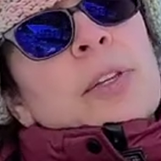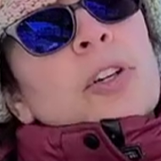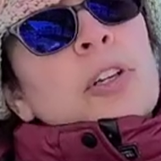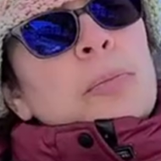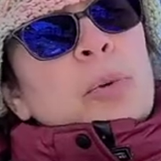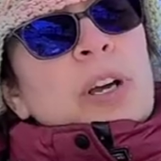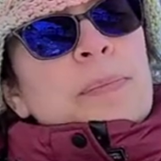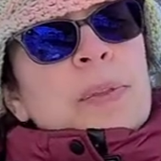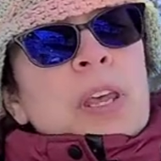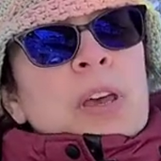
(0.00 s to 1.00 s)
Good boy.
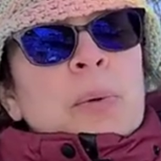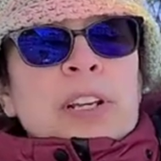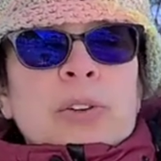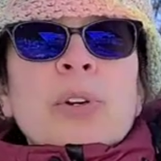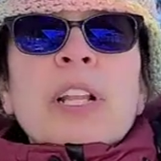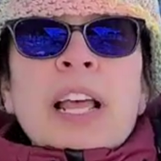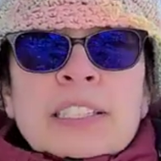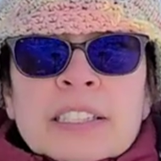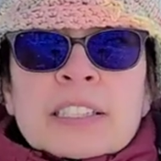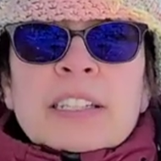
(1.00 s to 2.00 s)
When he
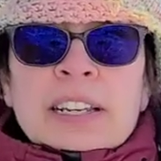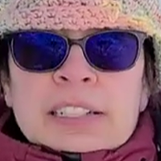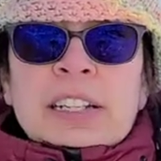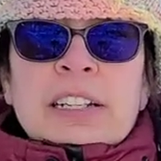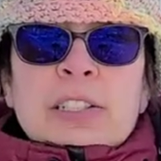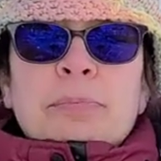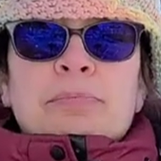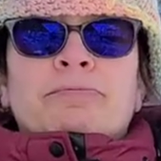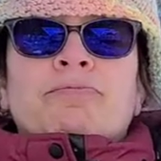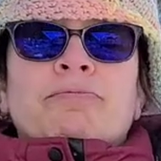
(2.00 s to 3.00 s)
realizes it's in his
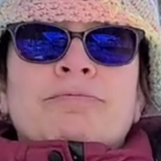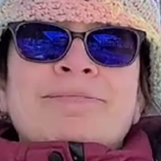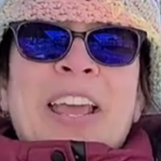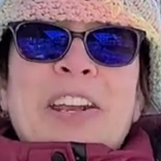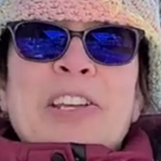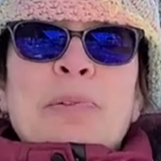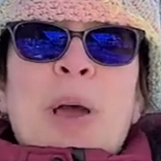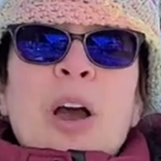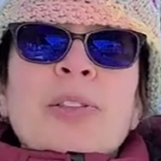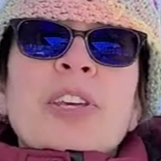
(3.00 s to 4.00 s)
in his mouth,